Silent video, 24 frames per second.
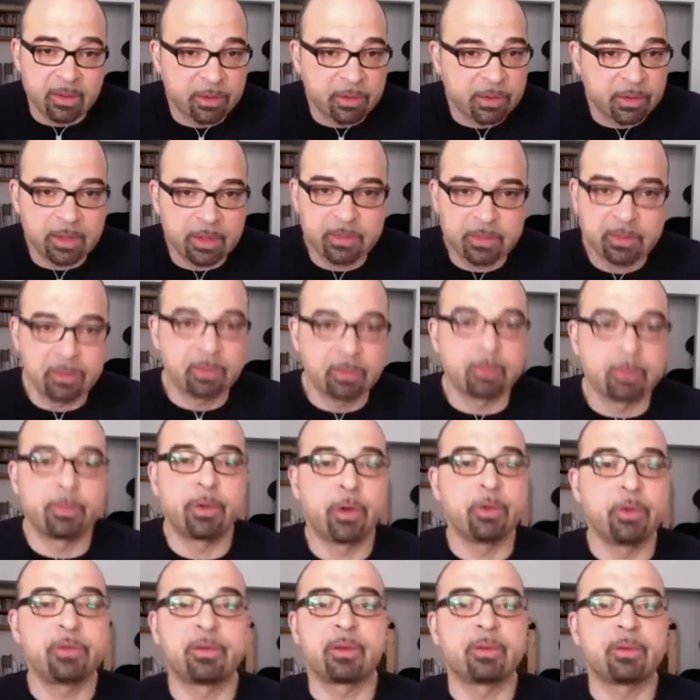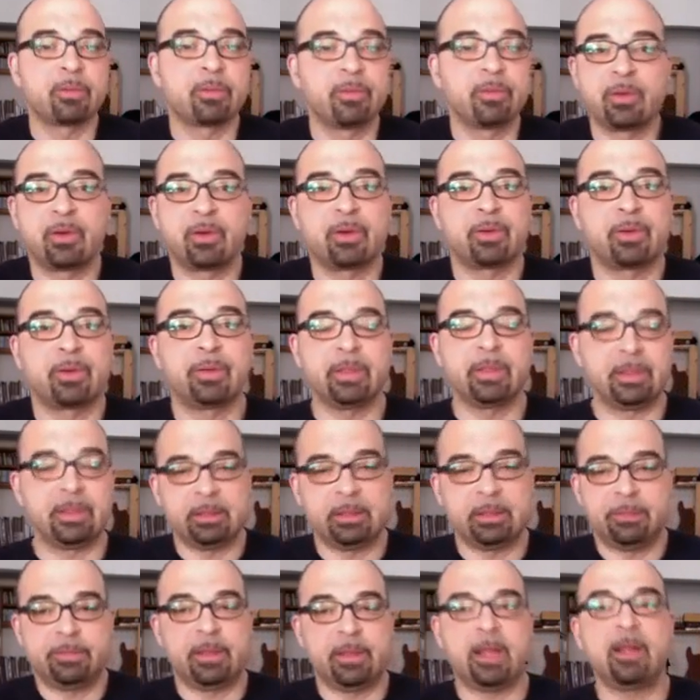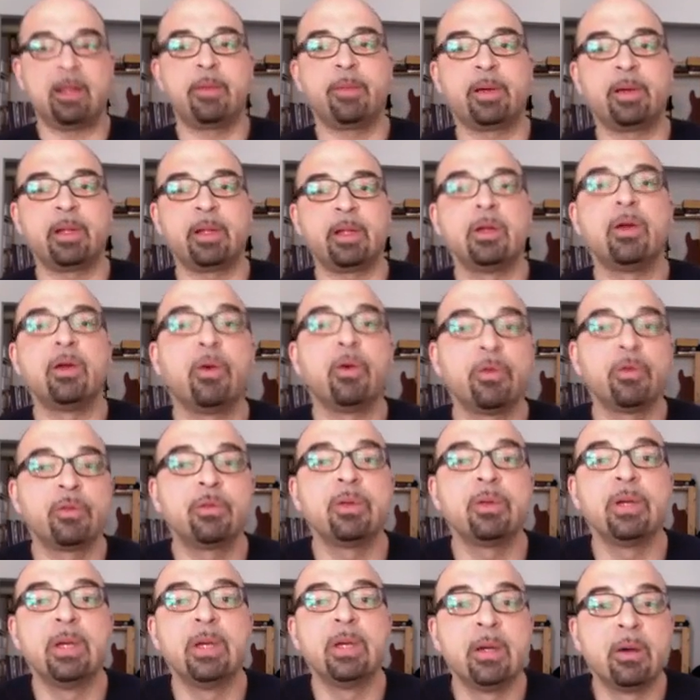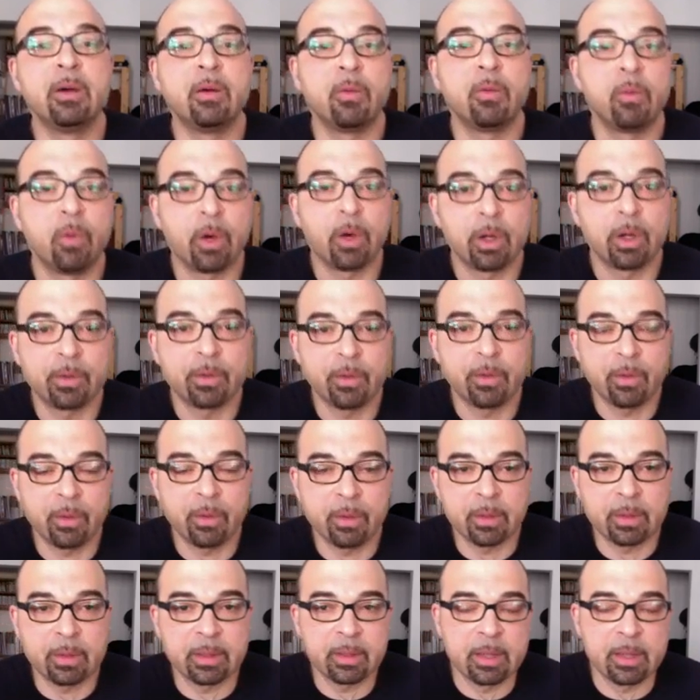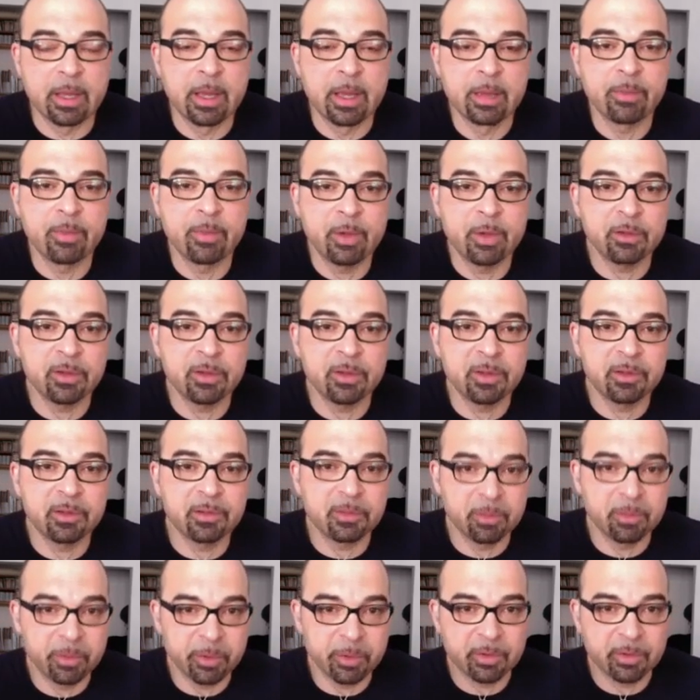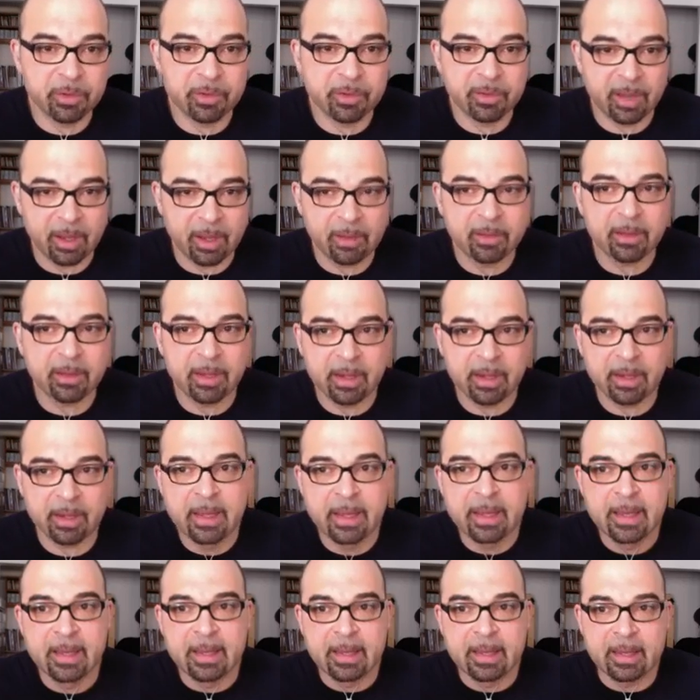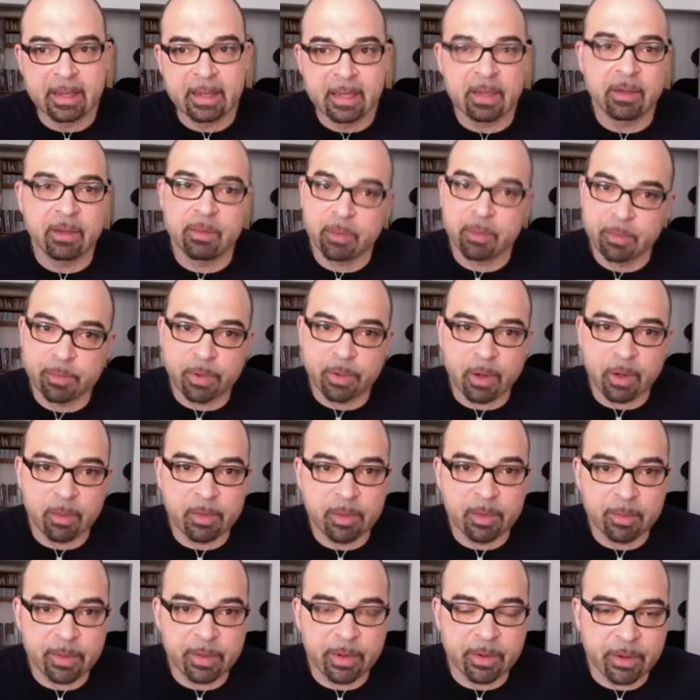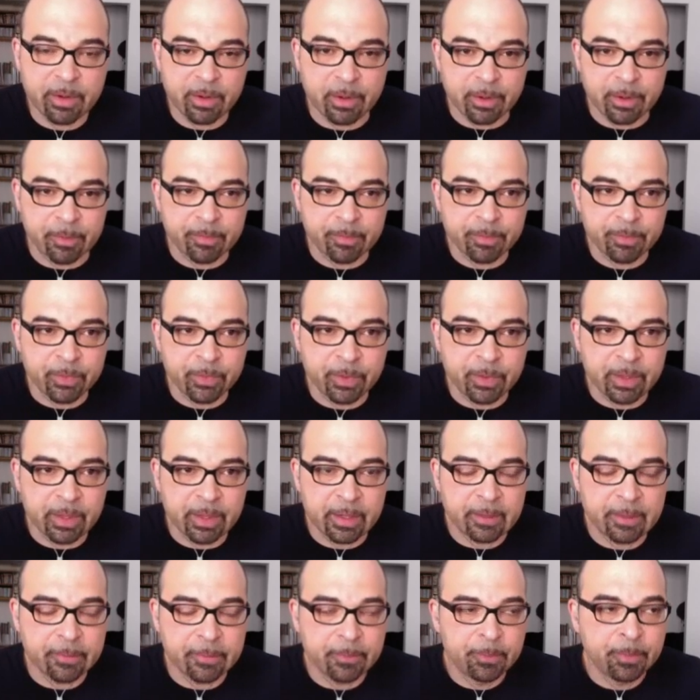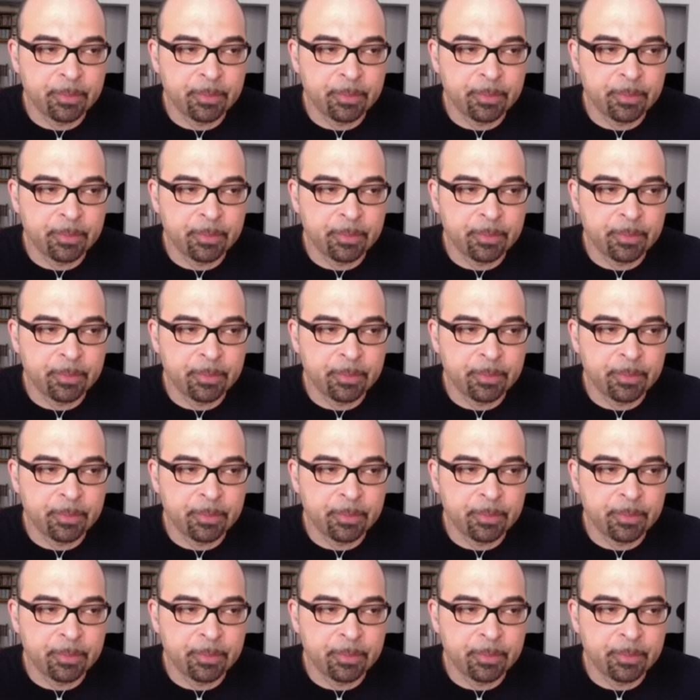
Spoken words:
She's a composer. So if anybody knows what music is supposed to sound like, it would probably be her, okay?